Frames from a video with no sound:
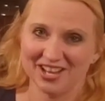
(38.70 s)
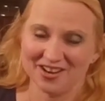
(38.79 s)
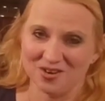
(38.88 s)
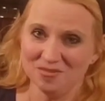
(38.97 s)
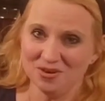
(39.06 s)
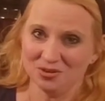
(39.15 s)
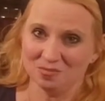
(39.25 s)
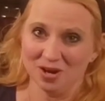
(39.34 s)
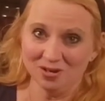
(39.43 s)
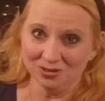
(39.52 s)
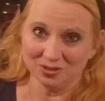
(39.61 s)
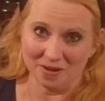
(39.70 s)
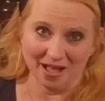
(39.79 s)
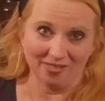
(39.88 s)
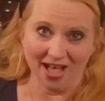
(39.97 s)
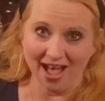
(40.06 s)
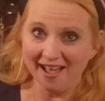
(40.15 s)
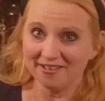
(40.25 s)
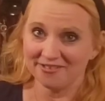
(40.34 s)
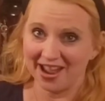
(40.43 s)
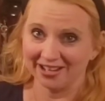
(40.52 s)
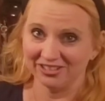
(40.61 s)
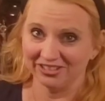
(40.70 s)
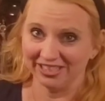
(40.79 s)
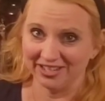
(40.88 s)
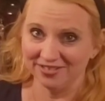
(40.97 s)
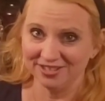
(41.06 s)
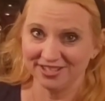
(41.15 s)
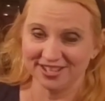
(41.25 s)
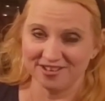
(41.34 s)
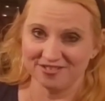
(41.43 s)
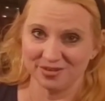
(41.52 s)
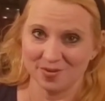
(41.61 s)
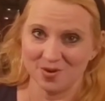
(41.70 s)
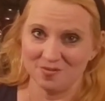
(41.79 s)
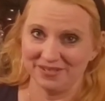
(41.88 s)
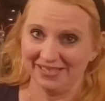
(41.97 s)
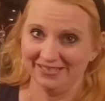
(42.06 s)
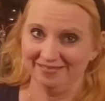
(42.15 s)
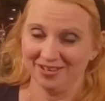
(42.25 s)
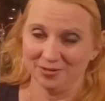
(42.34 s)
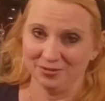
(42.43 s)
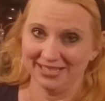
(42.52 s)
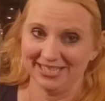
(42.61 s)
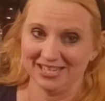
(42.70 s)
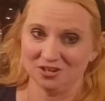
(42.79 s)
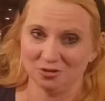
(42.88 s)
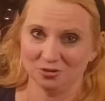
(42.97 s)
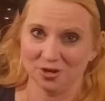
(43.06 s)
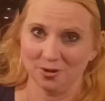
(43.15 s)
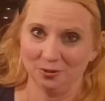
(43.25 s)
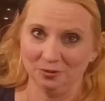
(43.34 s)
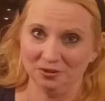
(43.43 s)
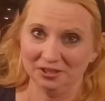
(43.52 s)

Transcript: almost most of my life actually, ever since I was probably only 10 years old.